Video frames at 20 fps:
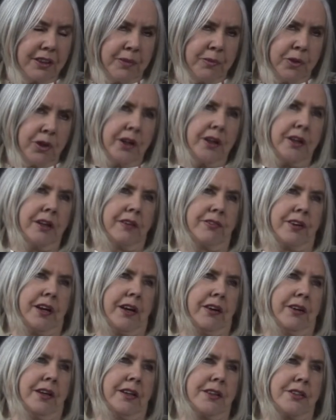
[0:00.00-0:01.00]
community of
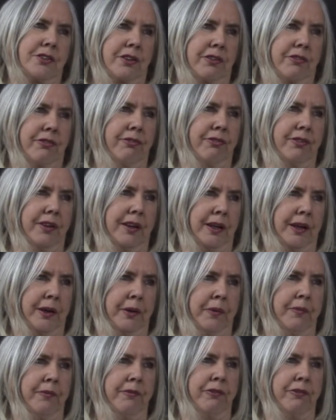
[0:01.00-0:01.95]
Derry sort of uh,